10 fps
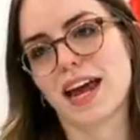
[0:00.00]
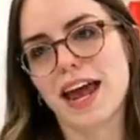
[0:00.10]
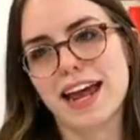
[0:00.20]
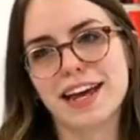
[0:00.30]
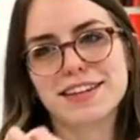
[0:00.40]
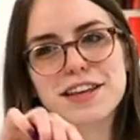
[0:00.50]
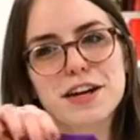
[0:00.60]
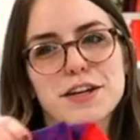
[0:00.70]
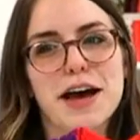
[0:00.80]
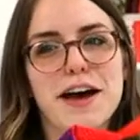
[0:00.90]
And there
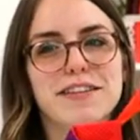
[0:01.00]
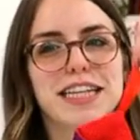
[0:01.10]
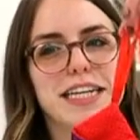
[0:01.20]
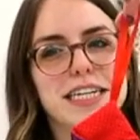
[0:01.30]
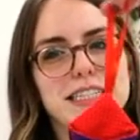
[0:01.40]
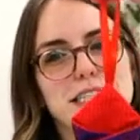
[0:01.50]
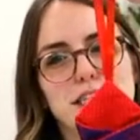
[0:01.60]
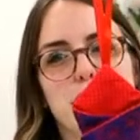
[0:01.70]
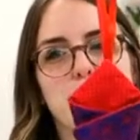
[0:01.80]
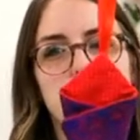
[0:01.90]
you have it, ladies and
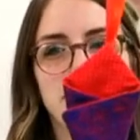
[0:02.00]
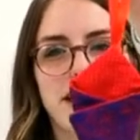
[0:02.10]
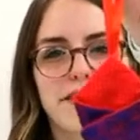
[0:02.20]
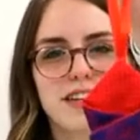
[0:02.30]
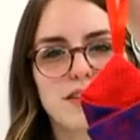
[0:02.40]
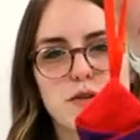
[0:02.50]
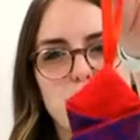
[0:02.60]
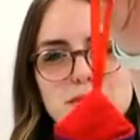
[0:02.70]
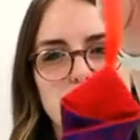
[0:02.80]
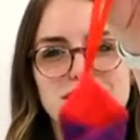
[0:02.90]
gentlemen. We have an
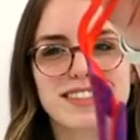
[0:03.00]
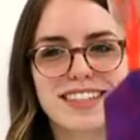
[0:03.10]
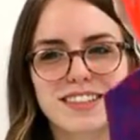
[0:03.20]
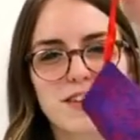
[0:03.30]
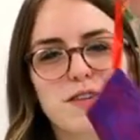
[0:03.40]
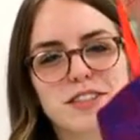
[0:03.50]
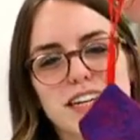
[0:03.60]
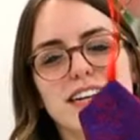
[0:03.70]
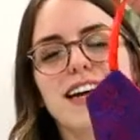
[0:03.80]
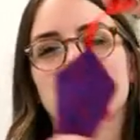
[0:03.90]
adorable little scissor
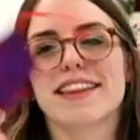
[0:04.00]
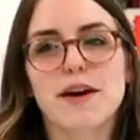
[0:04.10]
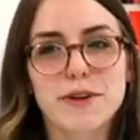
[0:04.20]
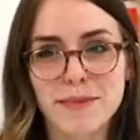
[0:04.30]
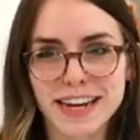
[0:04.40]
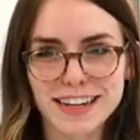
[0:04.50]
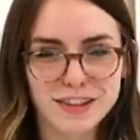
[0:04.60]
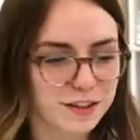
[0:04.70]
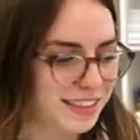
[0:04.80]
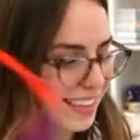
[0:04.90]
holder that we made it
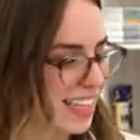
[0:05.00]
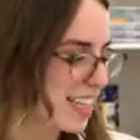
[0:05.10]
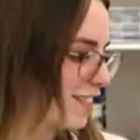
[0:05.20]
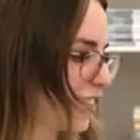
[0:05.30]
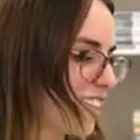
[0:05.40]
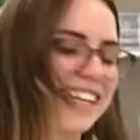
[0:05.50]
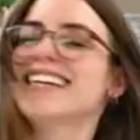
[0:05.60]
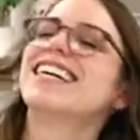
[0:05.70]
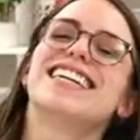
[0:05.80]
through successfully.